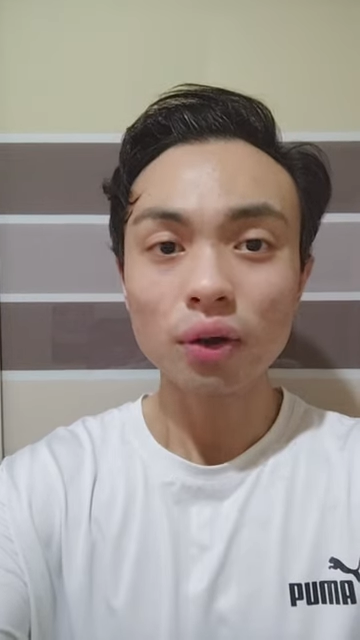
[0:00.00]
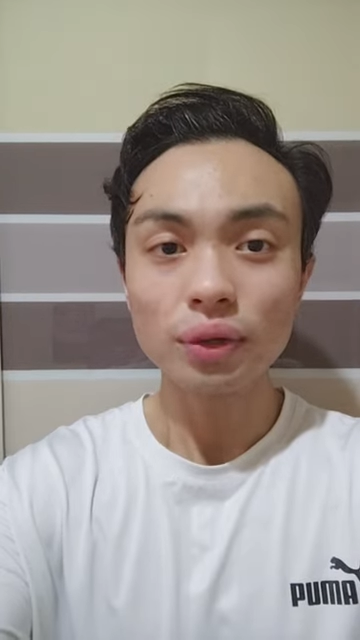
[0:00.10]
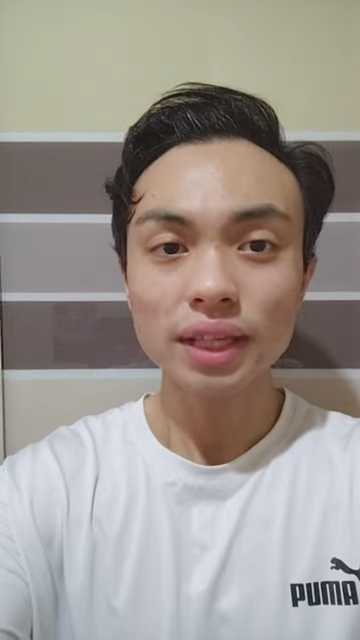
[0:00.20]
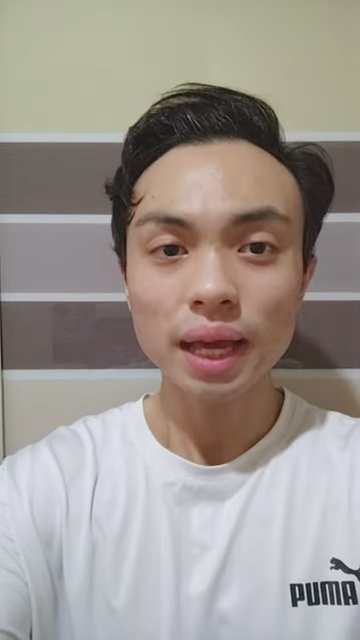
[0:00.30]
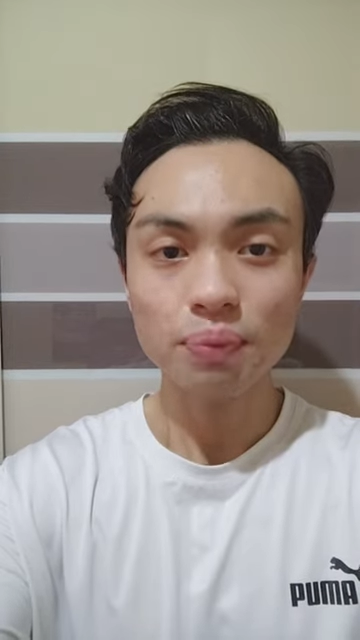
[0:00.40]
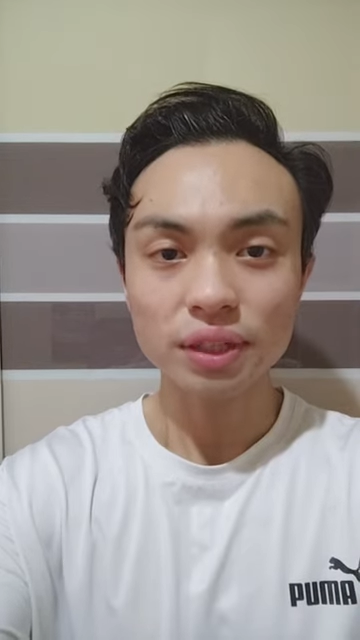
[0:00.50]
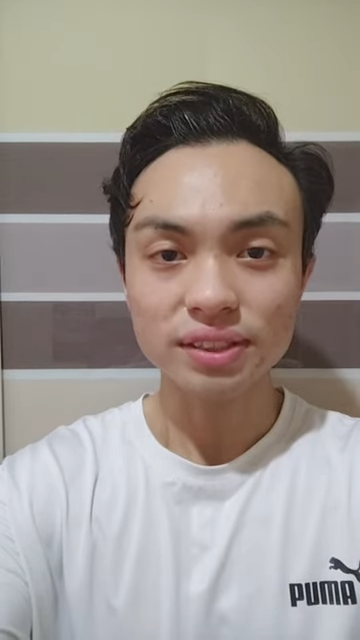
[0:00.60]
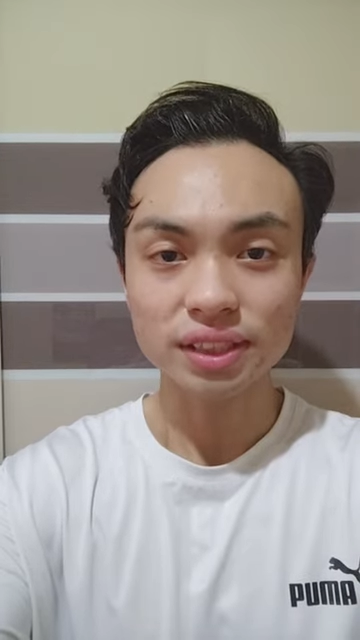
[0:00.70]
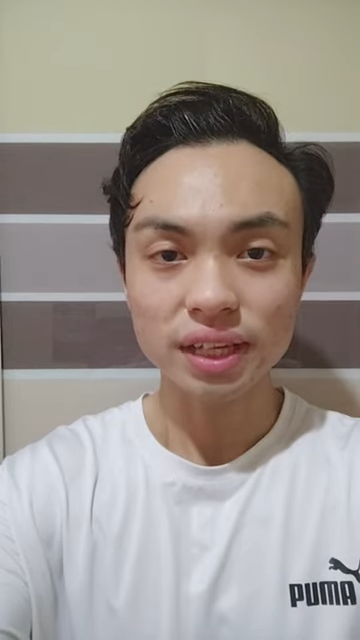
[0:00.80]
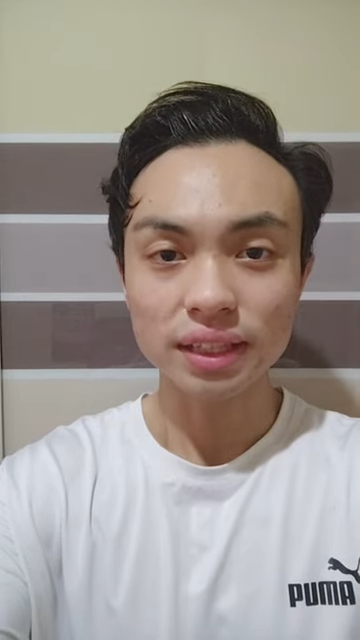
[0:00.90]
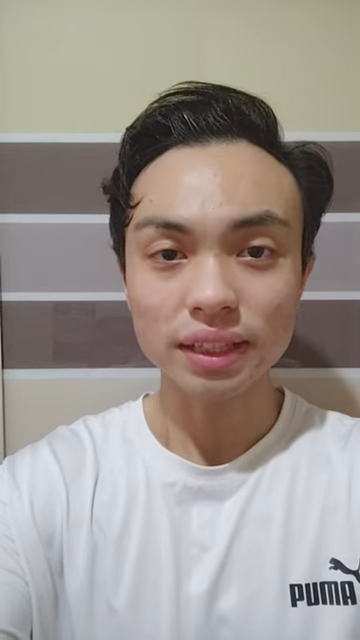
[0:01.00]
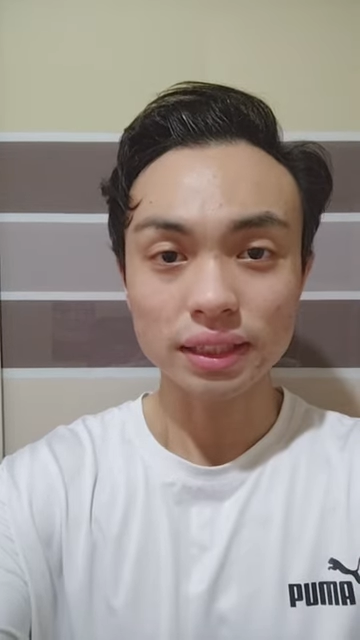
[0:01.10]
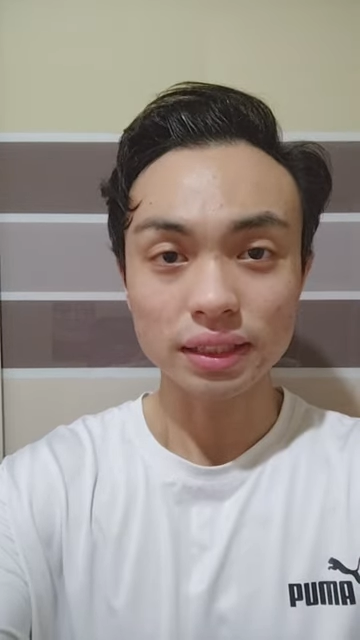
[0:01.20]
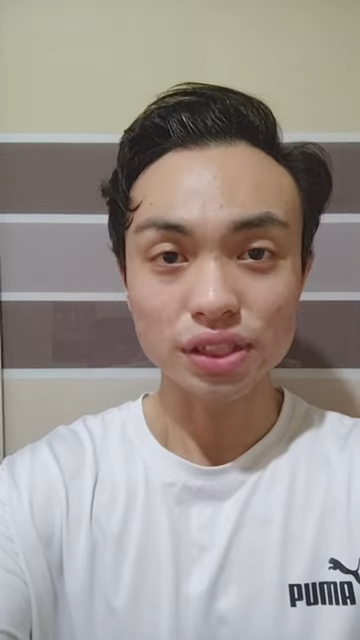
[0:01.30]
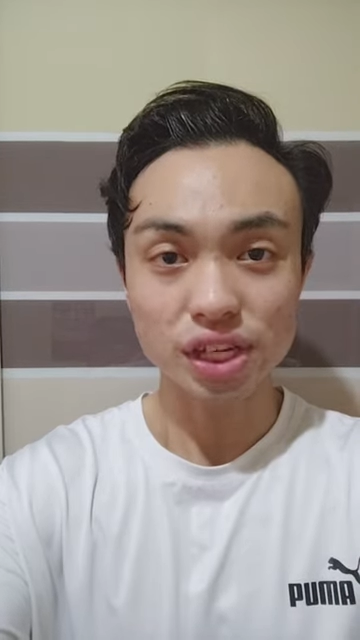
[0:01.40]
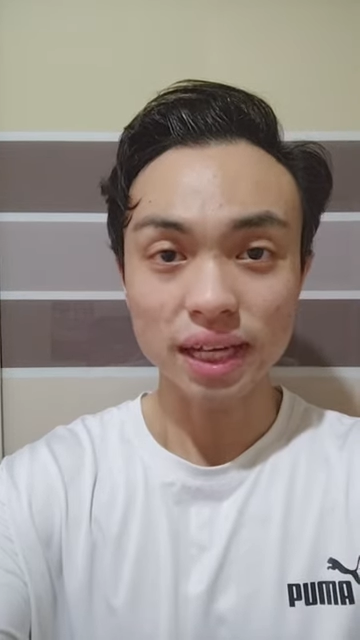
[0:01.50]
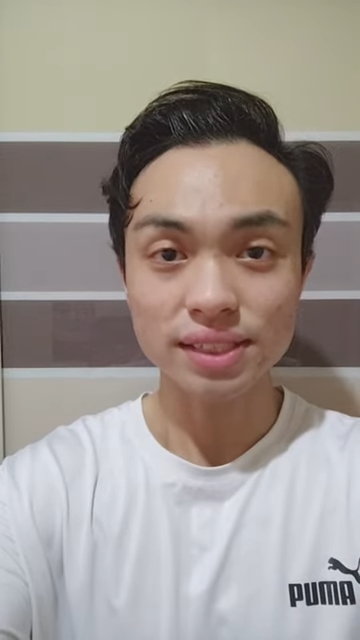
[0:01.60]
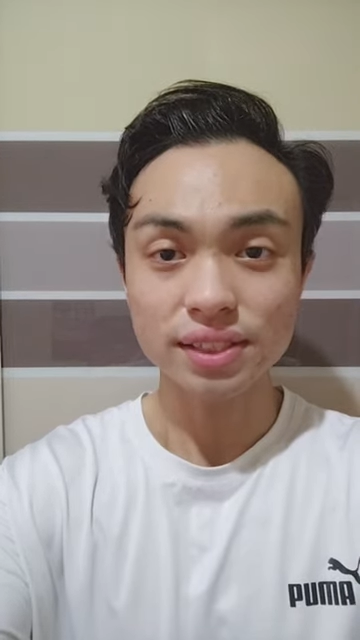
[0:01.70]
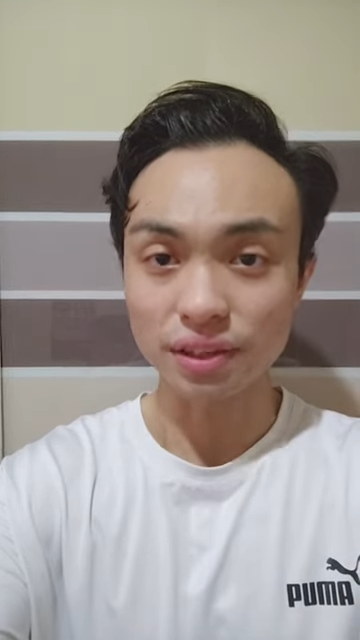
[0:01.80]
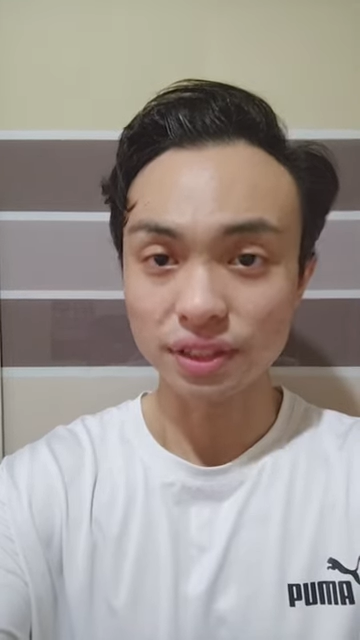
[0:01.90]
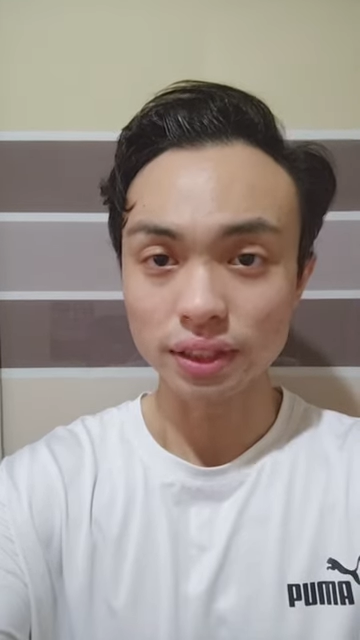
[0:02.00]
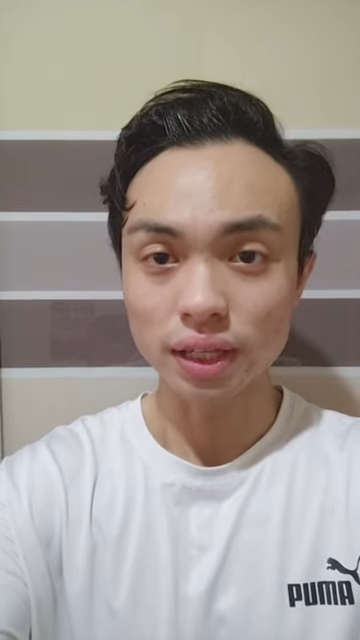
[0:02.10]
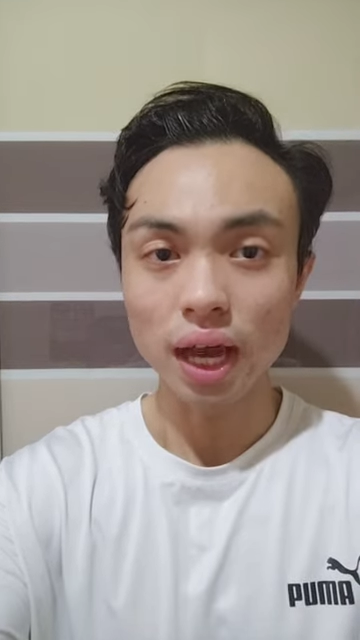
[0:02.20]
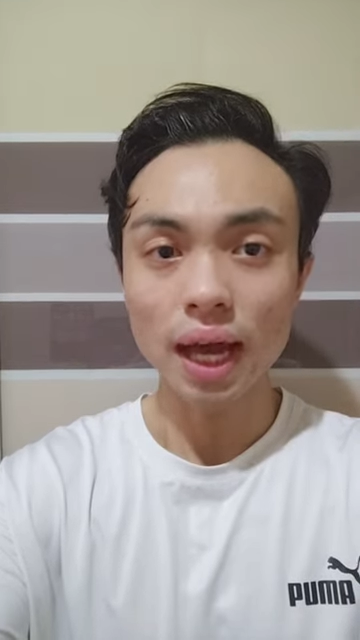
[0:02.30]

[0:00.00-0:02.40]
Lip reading: Really appreciate the chance given.